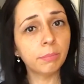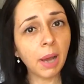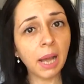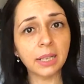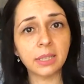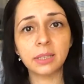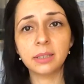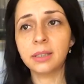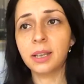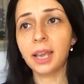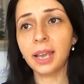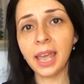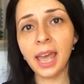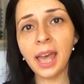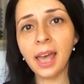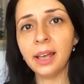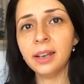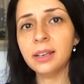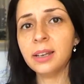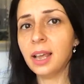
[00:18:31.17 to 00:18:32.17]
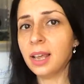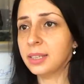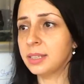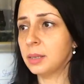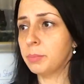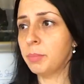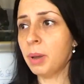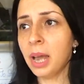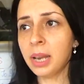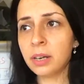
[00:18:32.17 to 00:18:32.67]
But again,
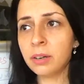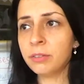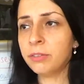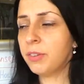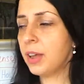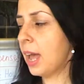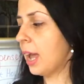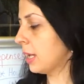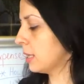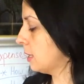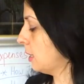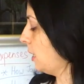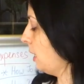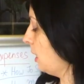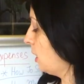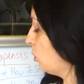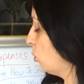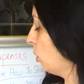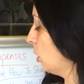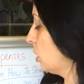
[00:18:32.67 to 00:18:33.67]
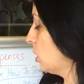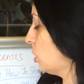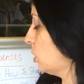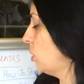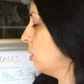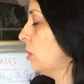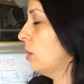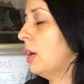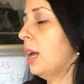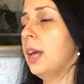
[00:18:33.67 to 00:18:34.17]
as a matter of fact, it will
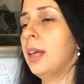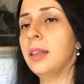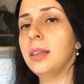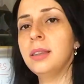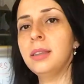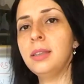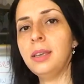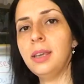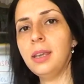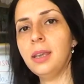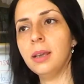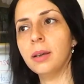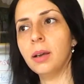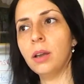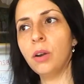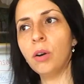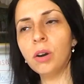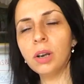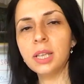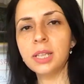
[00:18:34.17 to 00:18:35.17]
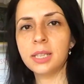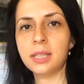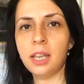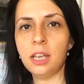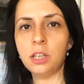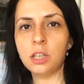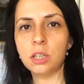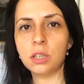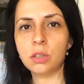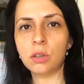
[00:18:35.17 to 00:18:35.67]
do at the early
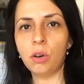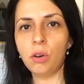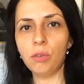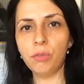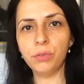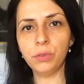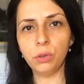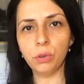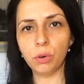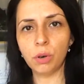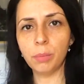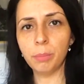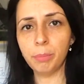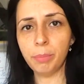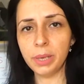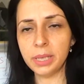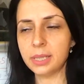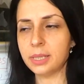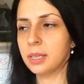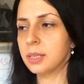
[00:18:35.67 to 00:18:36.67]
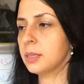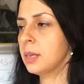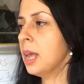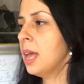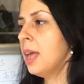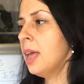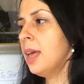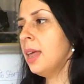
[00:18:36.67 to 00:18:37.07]
stages of your business.